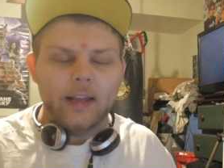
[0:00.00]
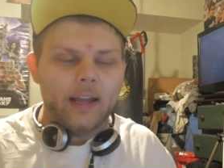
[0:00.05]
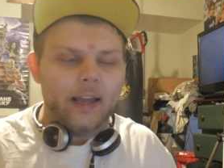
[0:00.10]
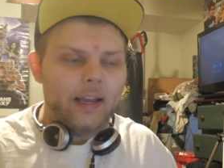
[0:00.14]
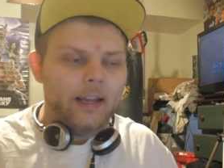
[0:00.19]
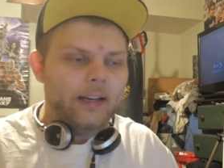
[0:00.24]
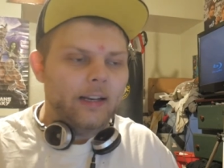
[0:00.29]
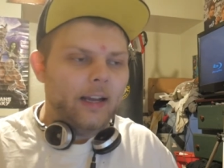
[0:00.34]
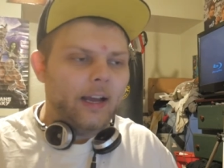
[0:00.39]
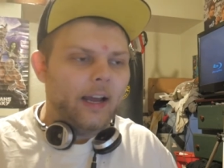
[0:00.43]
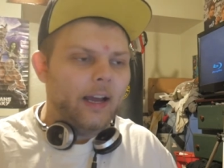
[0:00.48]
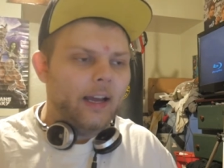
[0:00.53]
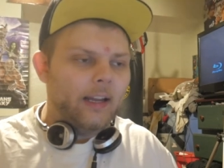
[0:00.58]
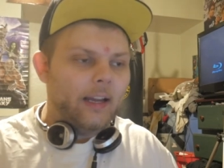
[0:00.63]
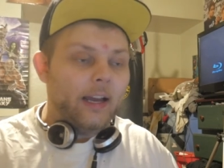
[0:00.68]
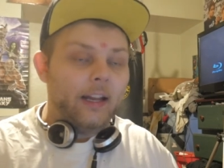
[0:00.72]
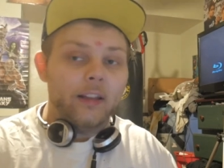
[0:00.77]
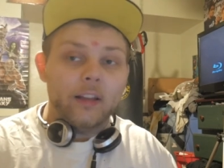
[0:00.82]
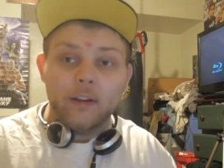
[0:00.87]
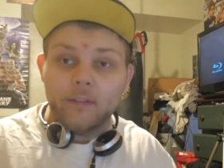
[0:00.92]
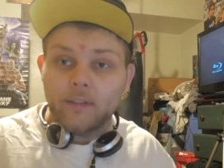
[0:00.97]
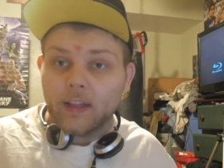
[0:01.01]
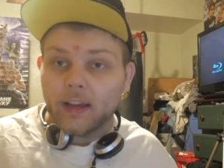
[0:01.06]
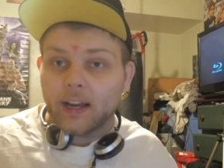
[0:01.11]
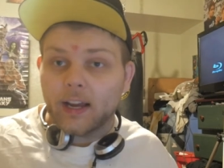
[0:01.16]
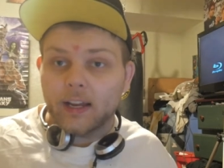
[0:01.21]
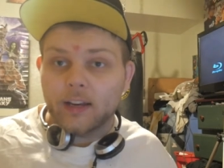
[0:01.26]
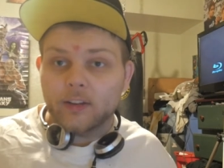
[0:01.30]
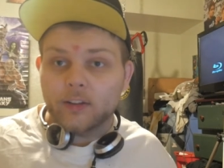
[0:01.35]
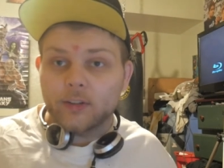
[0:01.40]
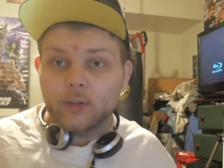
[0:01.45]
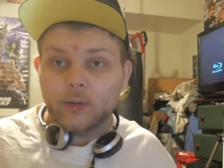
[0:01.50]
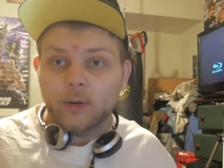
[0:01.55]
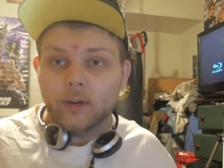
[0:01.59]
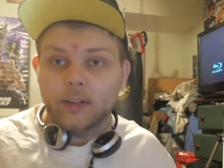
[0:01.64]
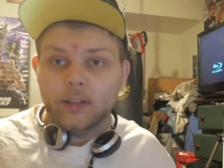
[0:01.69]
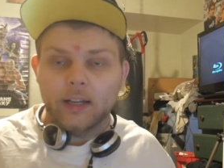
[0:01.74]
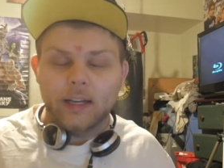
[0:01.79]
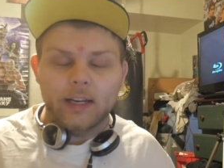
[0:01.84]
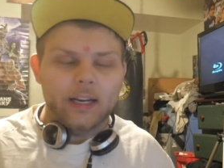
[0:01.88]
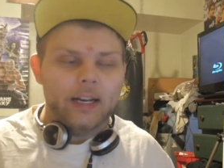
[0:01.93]
And I, I love that kind of
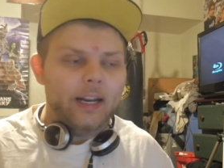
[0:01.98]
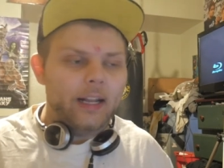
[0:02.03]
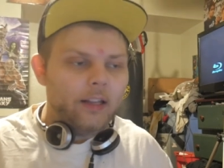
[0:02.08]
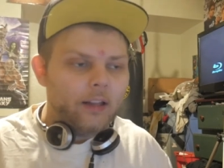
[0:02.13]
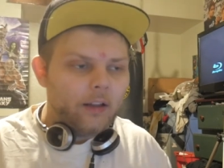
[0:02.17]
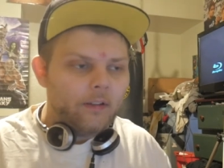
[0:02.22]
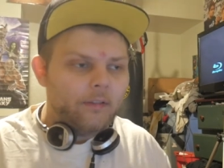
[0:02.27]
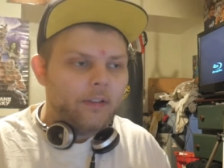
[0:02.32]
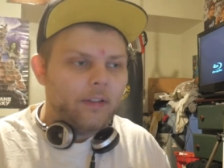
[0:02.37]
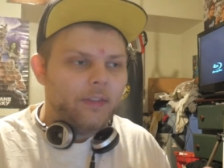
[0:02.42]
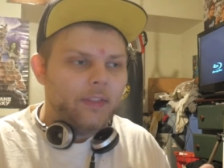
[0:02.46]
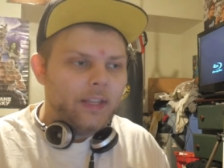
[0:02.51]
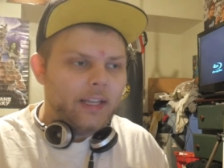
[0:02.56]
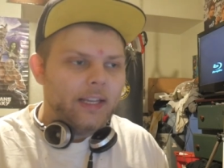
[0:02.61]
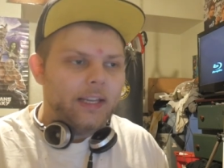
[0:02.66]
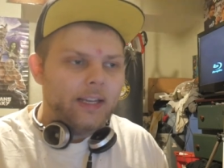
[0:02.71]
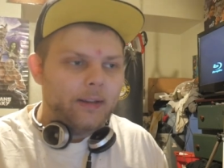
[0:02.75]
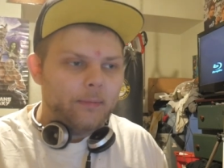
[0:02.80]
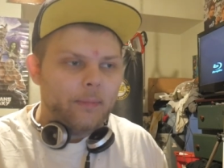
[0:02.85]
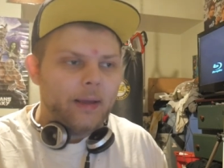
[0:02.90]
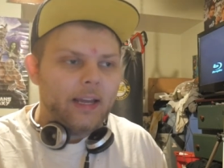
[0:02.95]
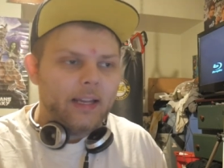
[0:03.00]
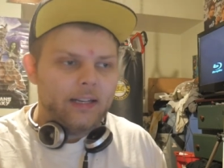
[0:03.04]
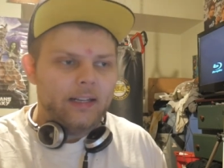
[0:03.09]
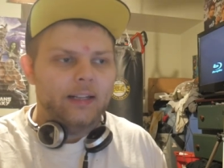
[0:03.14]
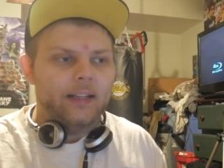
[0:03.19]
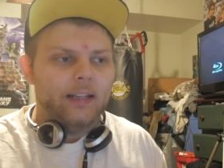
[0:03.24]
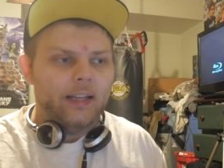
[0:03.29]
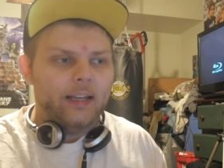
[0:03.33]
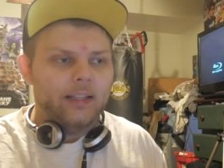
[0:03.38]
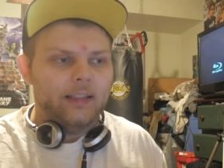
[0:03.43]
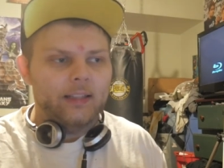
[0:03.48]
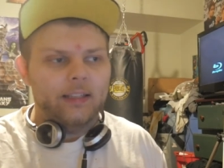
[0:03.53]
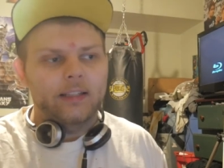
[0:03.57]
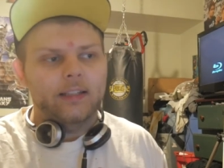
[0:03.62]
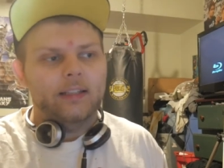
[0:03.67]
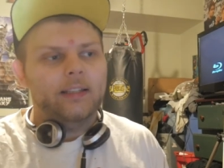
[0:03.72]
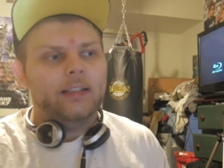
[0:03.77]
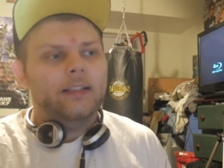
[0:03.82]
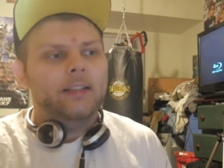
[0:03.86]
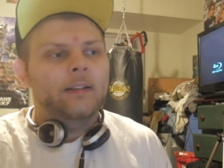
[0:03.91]
storyline, and I love that they made it like
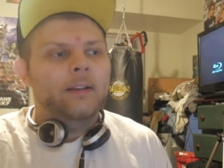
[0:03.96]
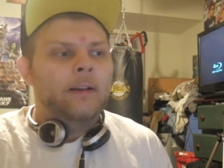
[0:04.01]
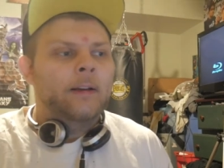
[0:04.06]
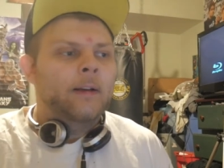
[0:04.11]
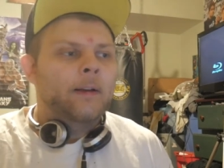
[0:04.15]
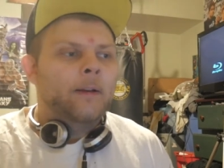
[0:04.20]
this.